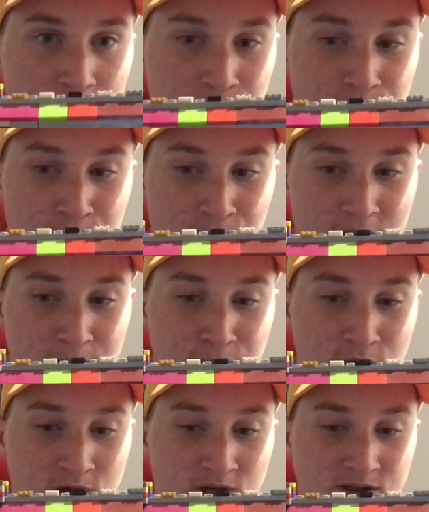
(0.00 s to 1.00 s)
3-round
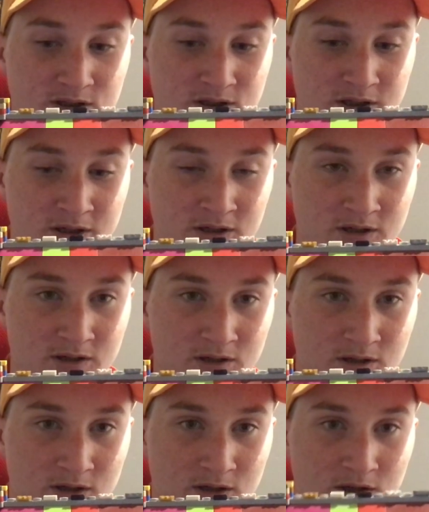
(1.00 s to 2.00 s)
burst,
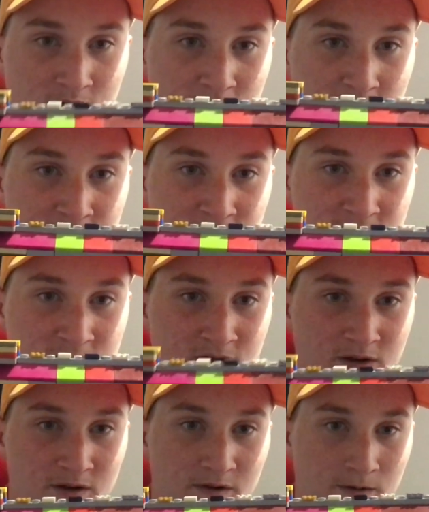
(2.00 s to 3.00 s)
and then
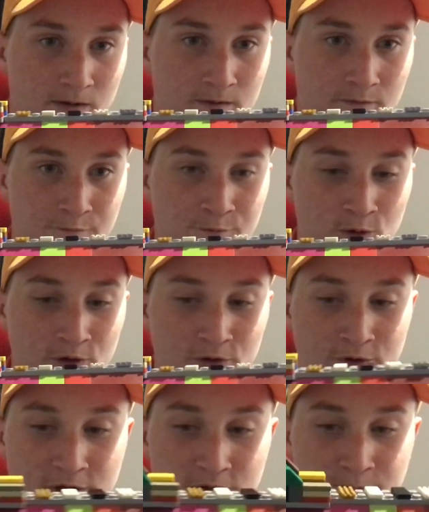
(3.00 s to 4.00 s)
fully
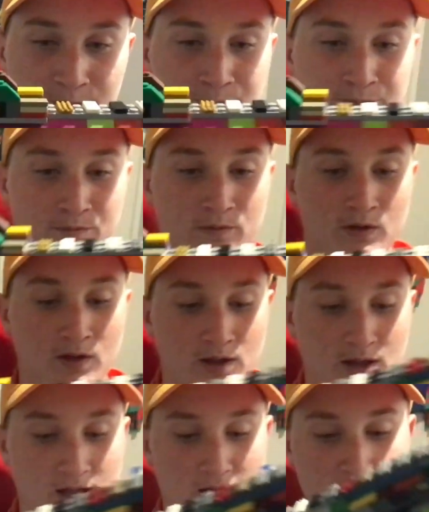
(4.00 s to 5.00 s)
auto.
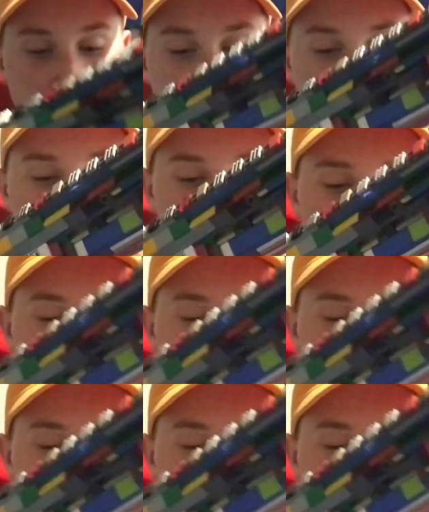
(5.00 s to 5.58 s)
We have